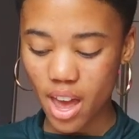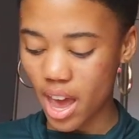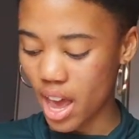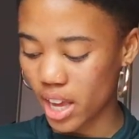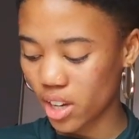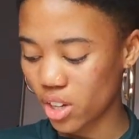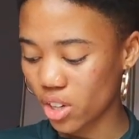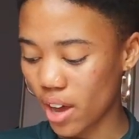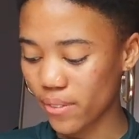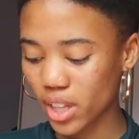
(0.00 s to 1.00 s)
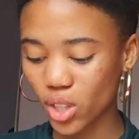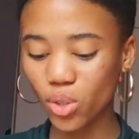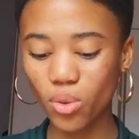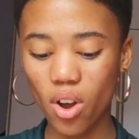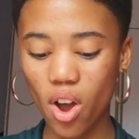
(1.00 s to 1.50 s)
and i feel like
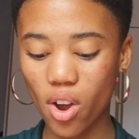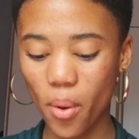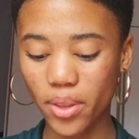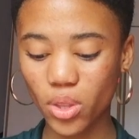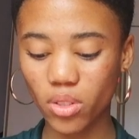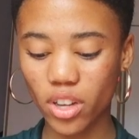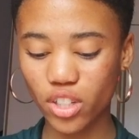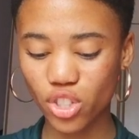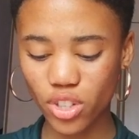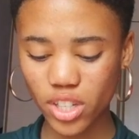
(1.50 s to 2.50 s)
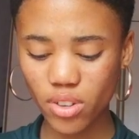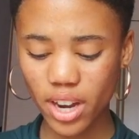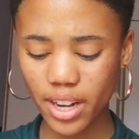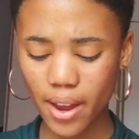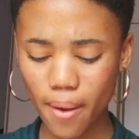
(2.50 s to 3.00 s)
you are going through a lot of stress
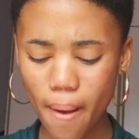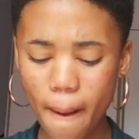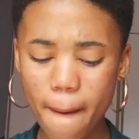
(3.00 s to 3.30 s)
right now